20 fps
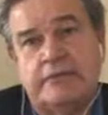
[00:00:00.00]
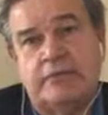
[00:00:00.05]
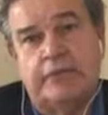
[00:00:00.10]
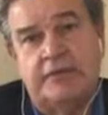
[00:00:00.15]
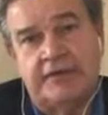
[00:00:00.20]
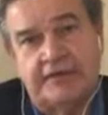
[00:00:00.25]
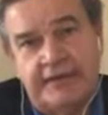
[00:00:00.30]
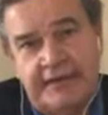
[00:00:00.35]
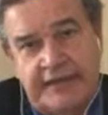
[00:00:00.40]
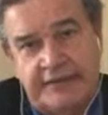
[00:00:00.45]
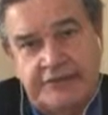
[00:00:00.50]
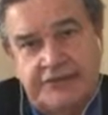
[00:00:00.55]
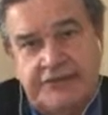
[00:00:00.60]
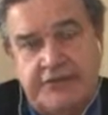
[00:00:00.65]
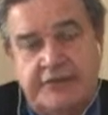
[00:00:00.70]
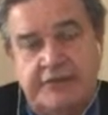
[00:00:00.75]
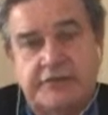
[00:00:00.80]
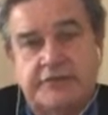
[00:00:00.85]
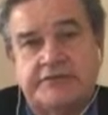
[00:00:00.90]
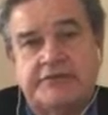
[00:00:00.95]
with then
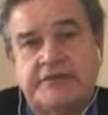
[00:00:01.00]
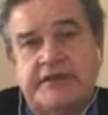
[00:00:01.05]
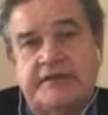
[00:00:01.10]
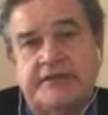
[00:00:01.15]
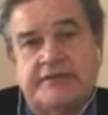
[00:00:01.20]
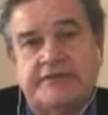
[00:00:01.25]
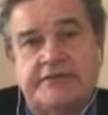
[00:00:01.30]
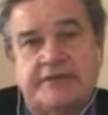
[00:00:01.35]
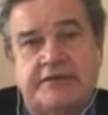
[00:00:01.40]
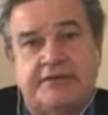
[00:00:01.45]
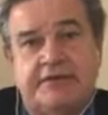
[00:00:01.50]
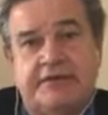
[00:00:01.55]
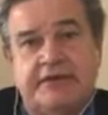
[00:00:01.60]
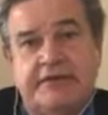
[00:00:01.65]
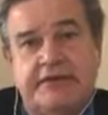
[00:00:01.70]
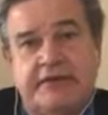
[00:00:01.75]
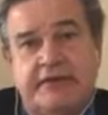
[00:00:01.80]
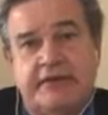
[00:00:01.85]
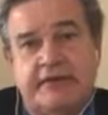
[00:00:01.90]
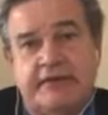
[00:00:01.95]
General
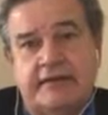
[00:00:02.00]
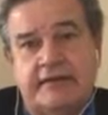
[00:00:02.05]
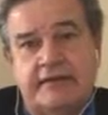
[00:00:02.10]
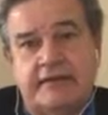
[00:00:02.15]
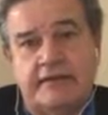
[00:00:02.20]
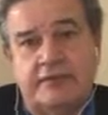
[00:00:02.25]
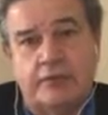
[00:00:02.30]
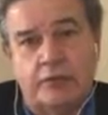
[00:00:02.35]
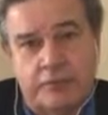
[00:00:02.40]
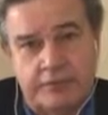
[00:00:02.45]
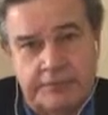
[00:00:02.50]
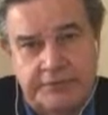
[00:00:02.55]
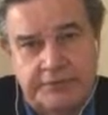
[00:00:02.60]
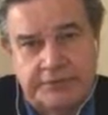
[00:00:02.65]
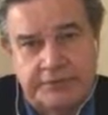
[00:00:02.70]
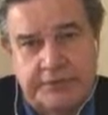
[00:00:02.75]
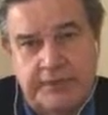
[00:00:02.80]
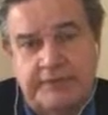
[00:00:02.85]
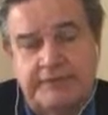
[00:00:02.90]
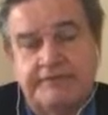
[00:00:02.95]
Secretary
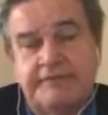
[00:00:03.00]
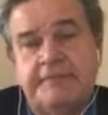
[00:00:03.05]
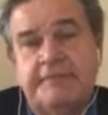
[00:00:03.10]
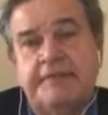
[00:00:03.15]
Gorbachev.